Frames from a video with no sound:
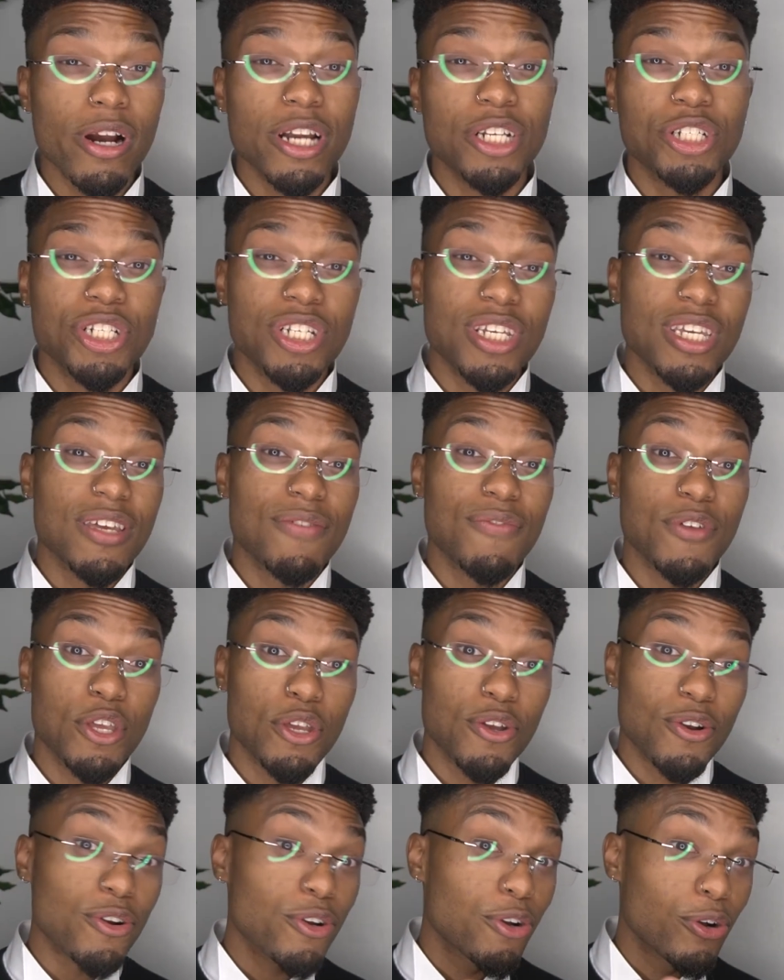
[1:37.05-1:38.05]
achieve
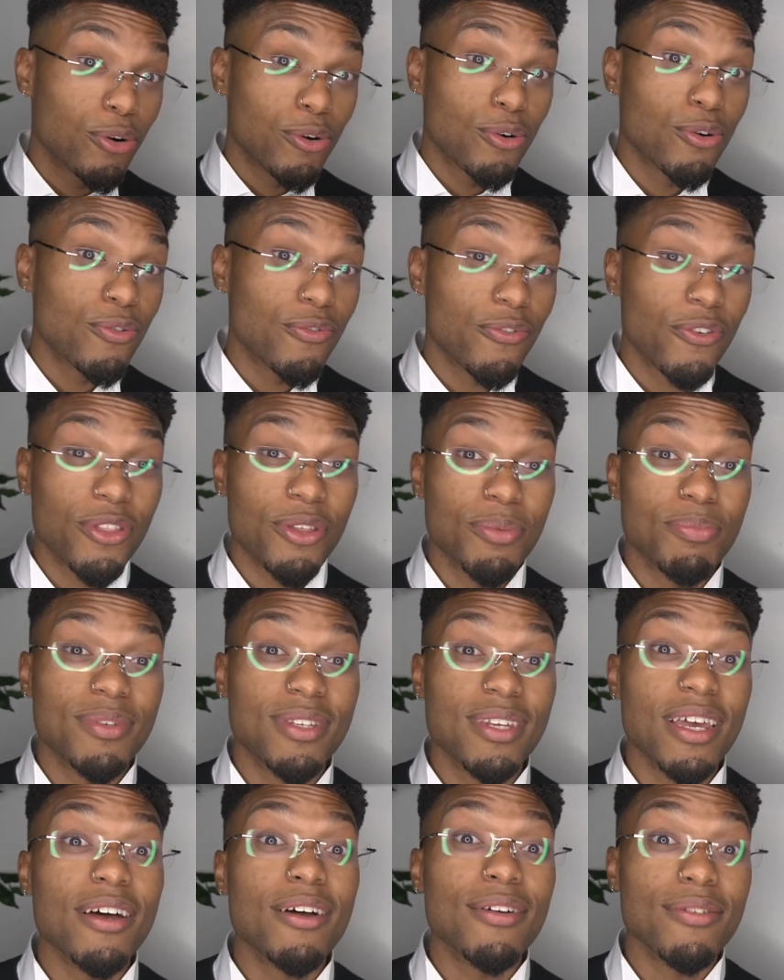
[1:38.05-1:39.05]
your goal for
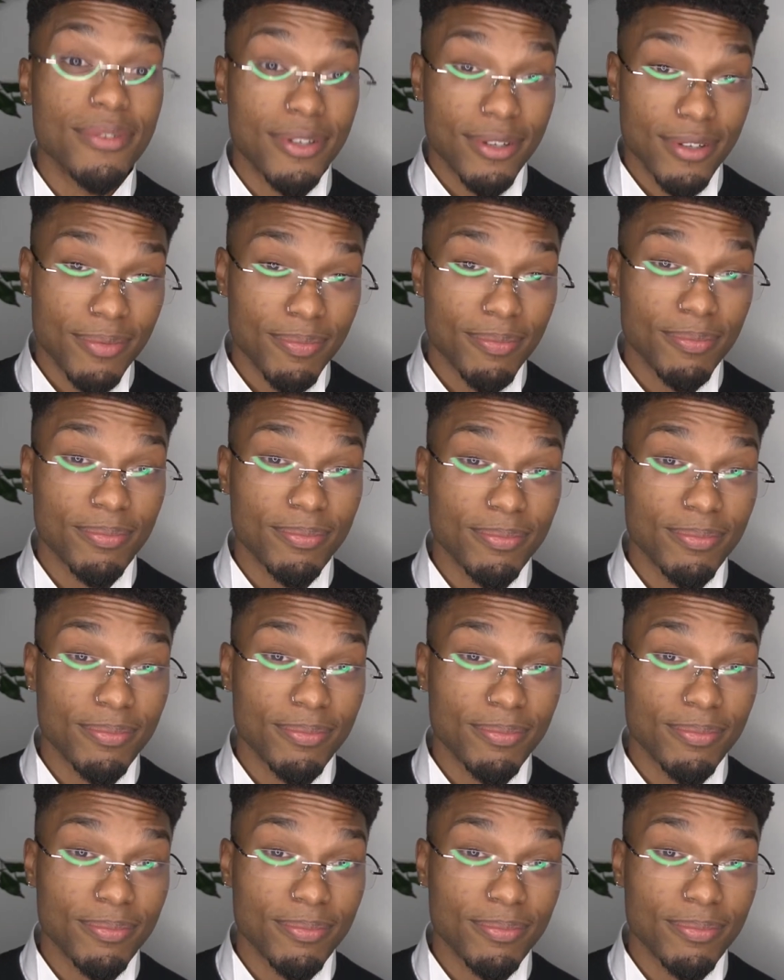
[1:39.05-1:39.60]
themselves.